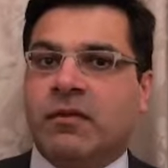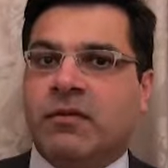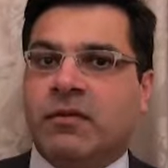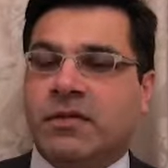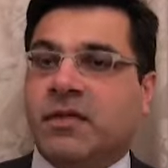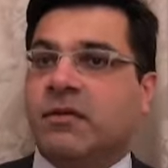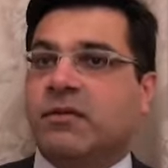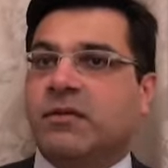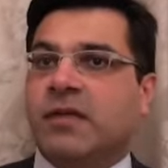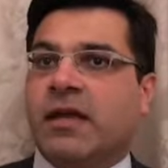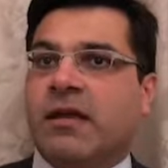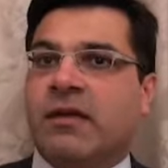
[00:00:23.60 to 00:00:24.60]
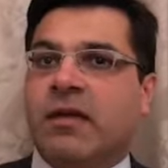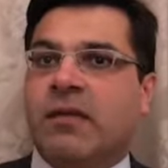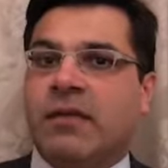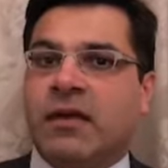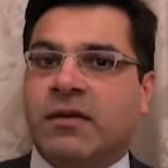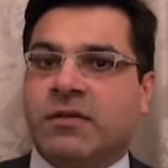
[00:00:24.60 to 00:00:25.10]
skill set
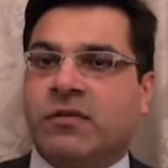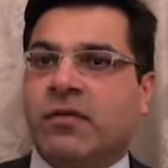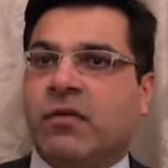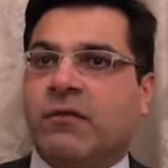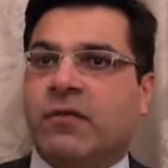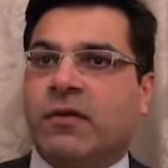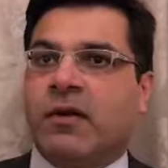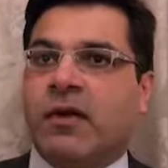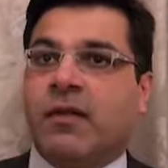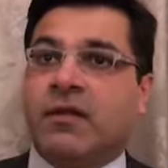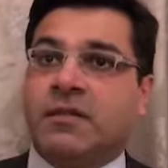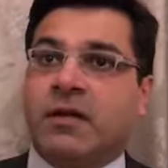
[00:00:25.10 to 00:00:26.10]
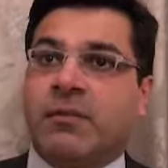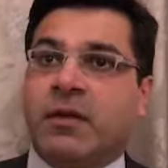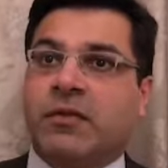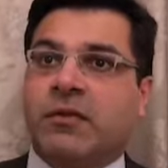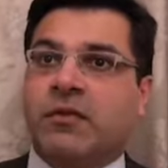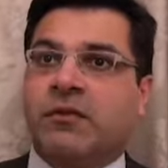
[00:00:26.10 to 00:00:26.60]
that is on offer, and that's
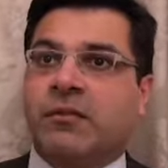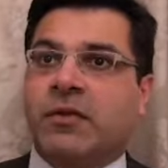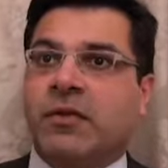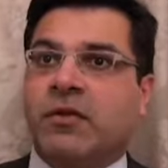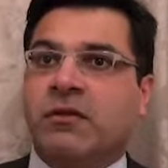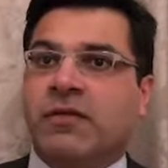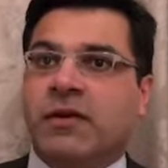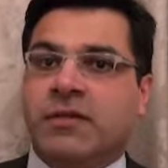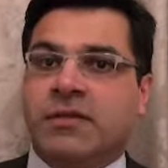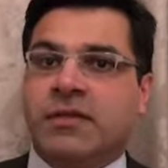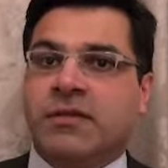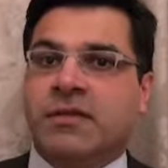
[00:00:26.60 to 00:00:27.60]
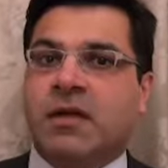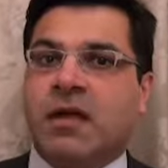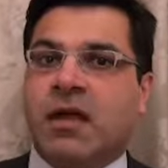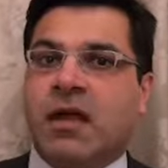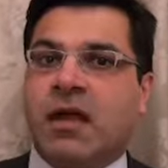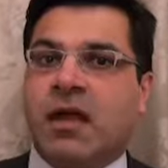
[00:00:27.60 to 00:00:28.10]
coming through from the universities
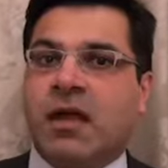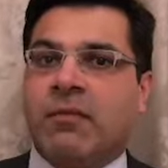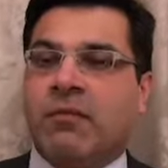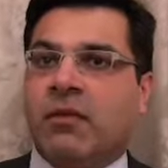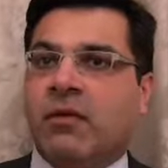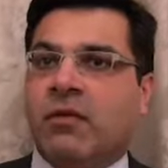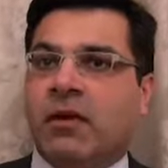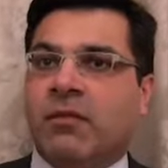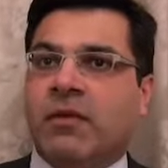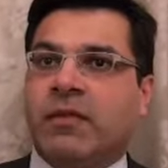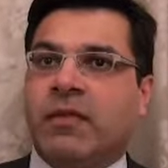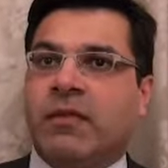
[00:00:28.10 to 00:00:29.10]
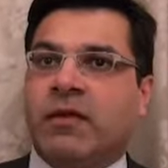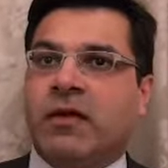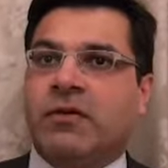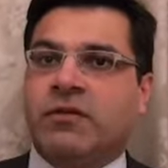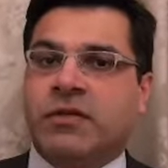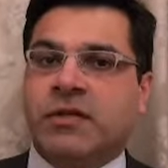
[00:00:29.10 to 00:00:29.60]
locally within the
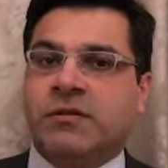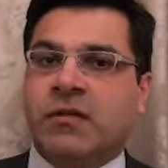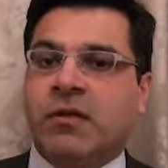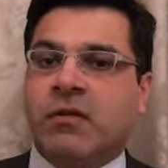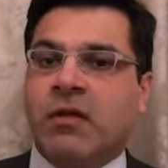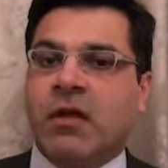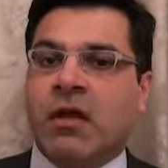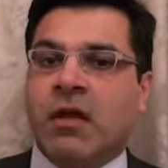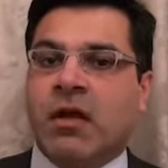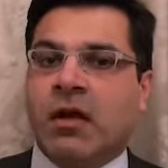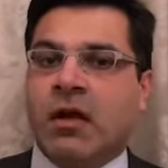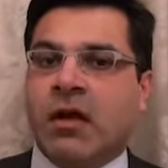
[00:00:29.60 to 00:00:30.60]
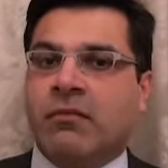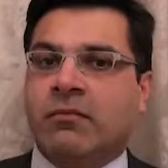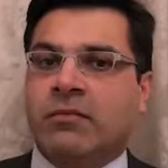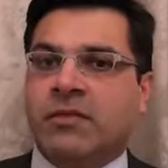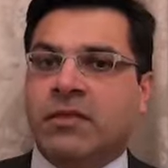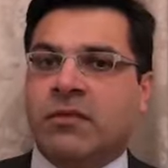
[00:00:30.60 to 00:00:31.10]
country as well.
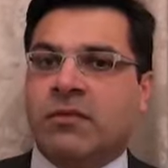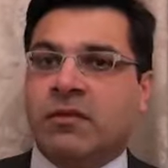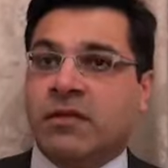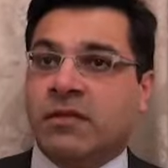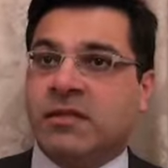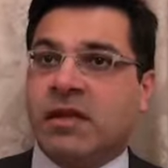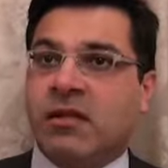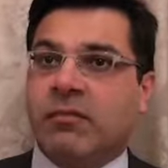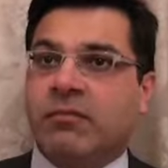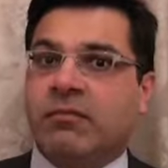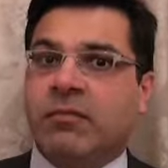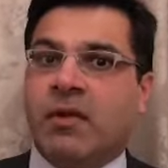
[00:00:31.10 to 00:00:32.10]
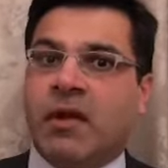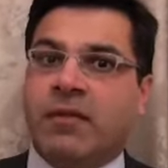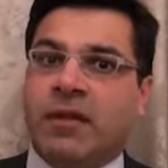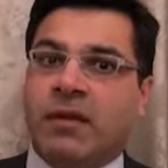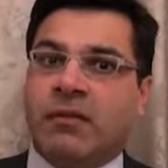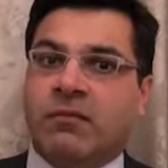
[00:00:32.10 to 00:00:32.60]
So there's a little, I
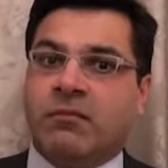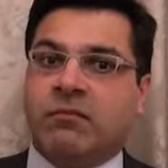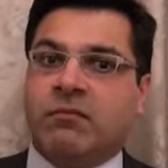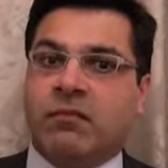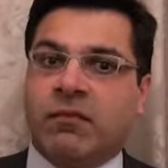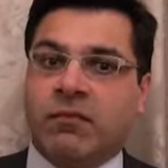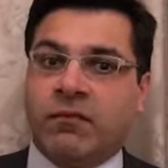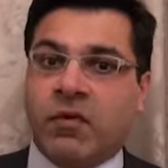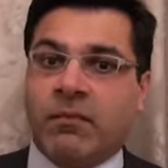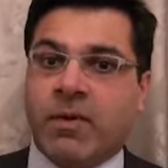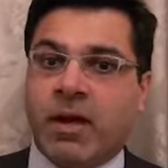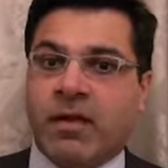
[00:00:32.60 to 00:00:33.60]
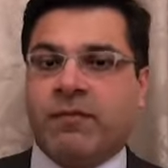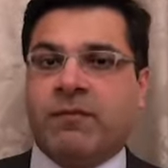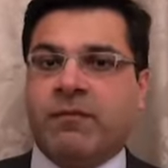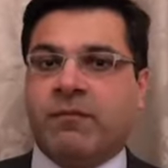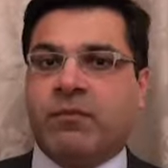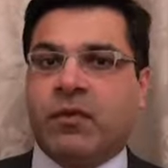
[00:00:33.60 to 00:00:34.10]
think, from my
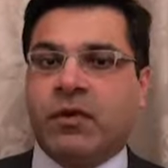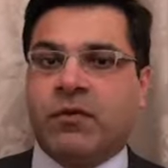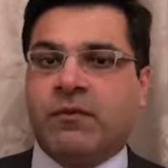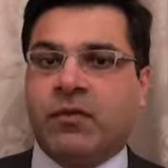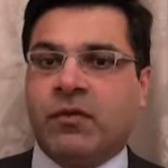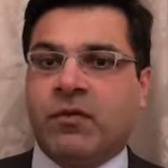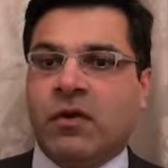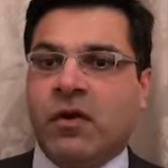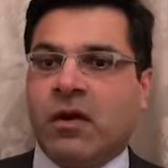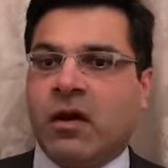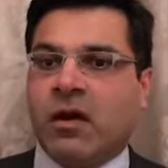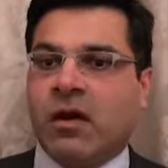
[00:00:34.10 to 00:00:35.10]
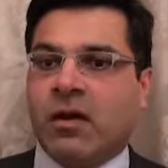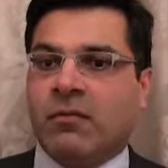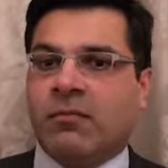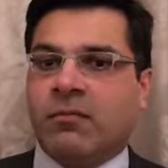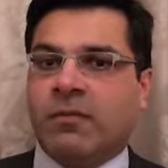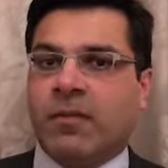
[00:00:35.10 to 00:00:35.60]
point of view,
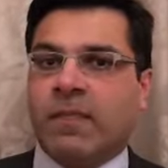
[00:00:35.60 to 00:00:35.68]
all